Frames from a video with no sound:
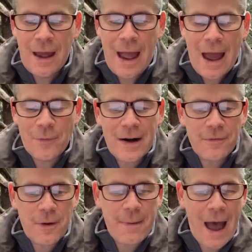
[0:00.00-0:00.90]
And right
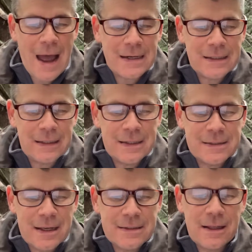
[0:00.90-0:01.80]
off the bat, he
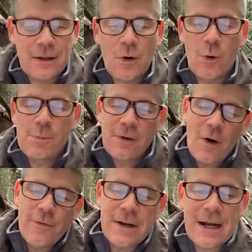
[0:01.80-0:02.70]
says that the
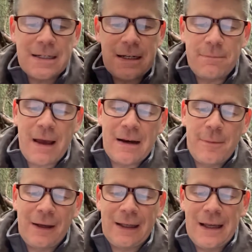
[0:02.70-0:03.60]
COVID-19
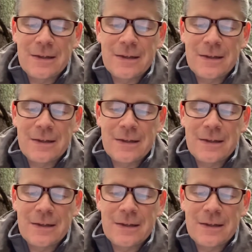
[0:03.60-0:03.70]
pandemic